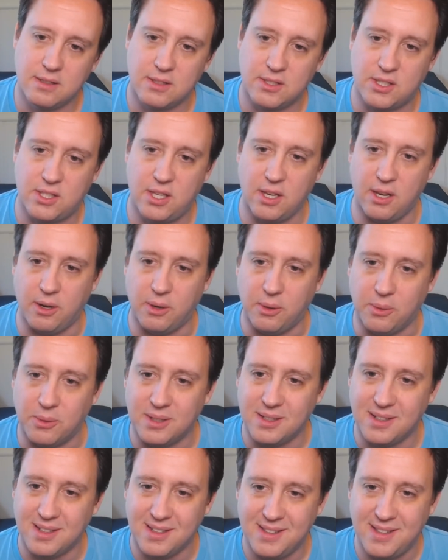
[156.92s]
So
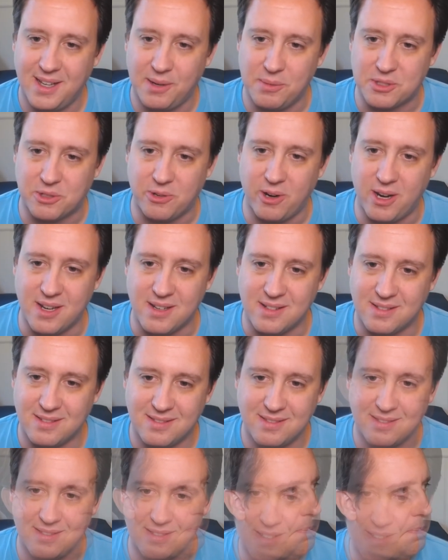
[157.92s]
that was great.
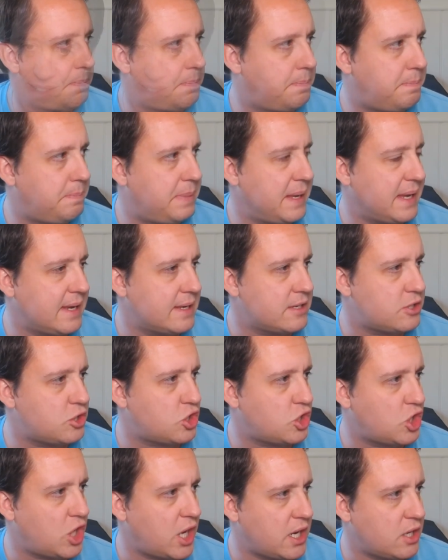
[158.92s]
Biggest
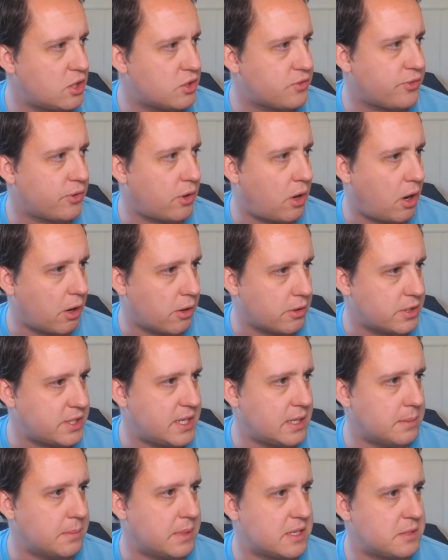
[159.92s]
change for our
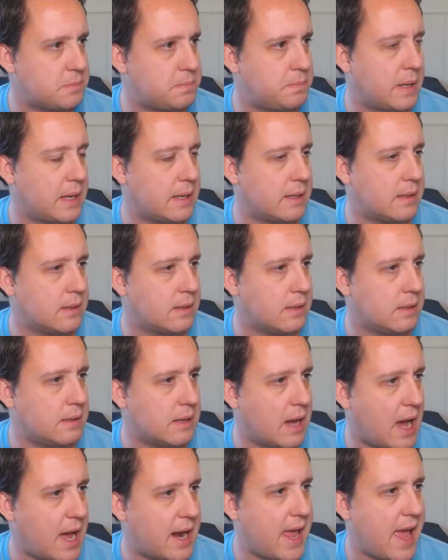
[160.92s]
team has been
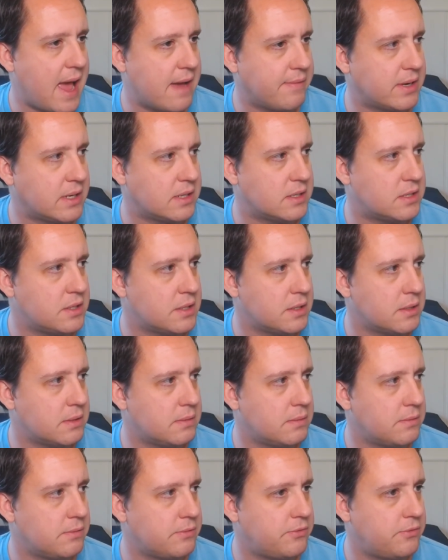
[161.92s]
not having to
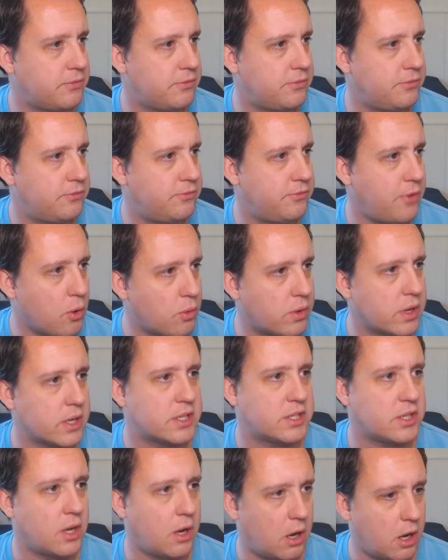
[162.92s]

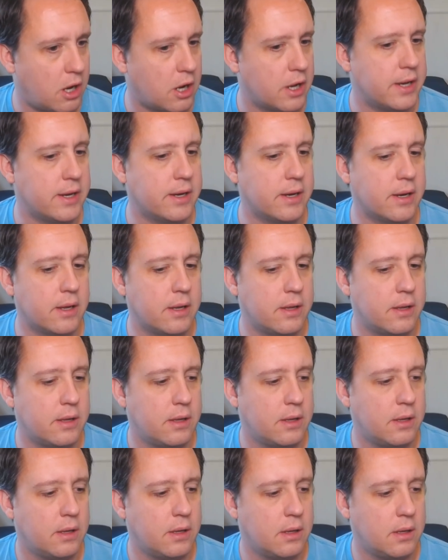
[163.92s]
focus on
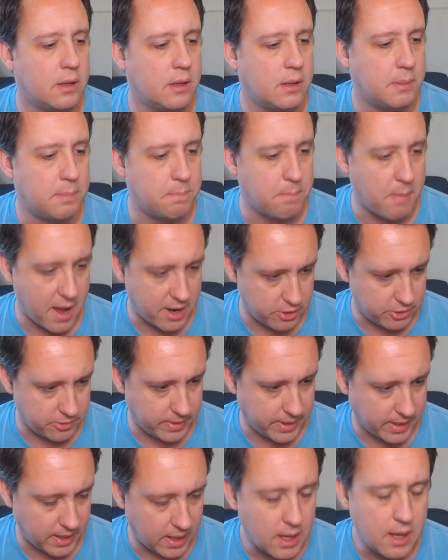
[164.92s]

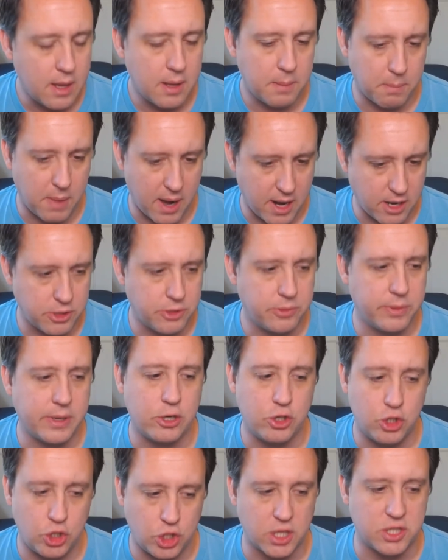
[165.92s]
monitoring.
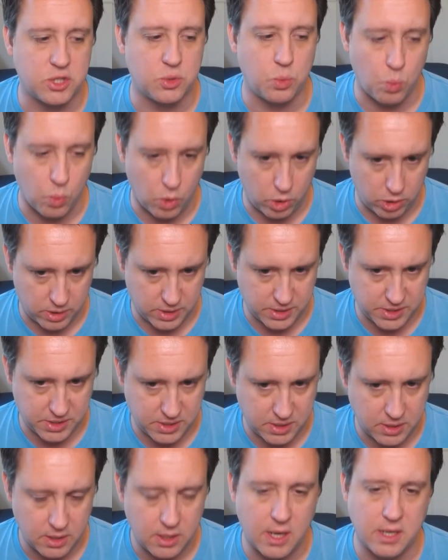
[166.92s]
Monitoring just
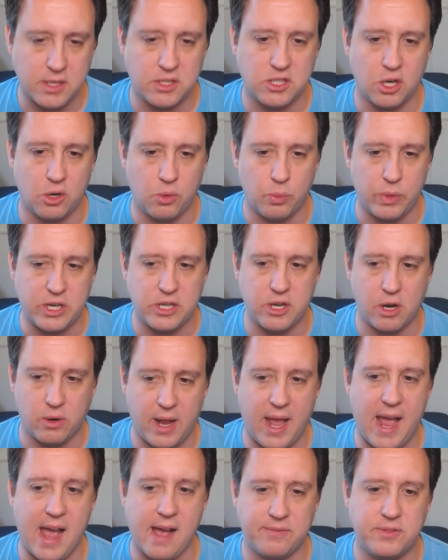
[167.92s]
works. And so we
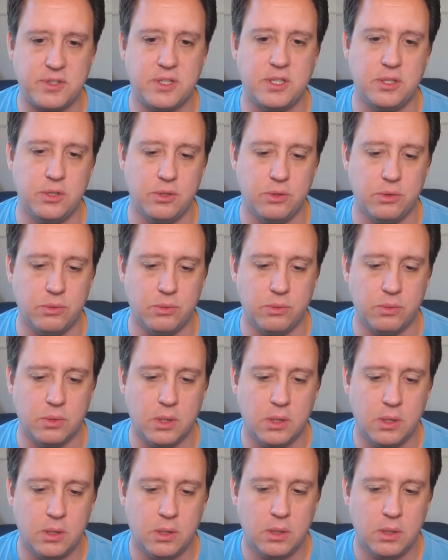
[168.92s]
don't have to,